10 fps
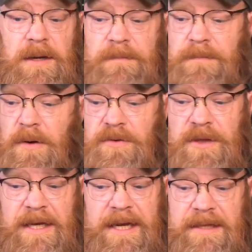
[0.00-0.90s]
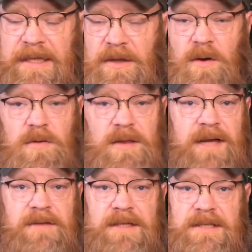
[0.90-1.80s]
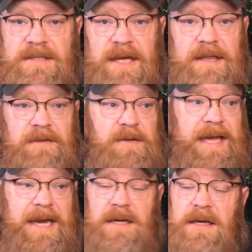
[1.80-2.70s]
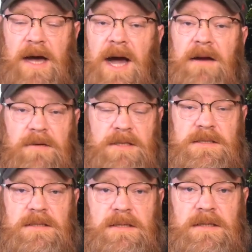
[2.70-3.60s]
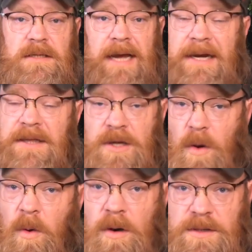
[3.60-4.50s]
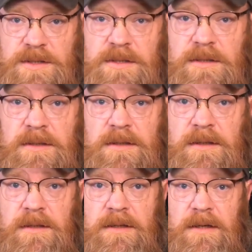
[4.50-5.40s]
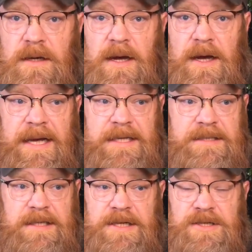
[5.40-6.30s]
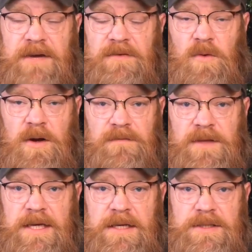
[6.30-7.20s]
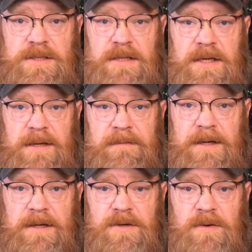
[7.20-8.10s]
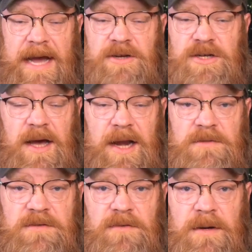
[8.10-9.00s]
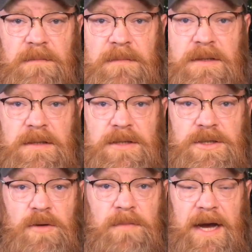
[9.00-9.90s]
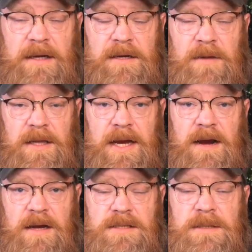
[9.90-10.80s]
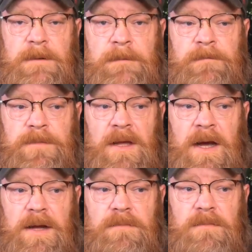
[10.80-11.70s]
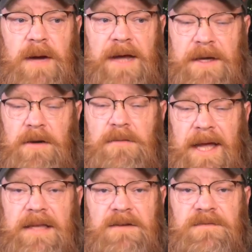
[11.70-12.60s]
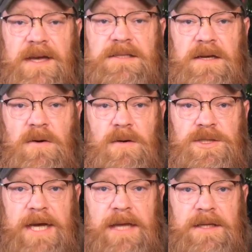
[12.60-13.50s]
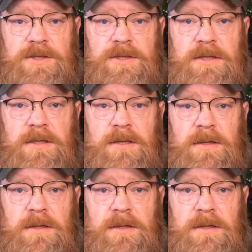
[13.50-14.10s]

uh, both again at the local level, at the state level, and in Congress and in the courts. Uh, as each and every one of these uh, uh, new action items from Joe Biden and Kamala Harris, I think are likely to face a court challenge.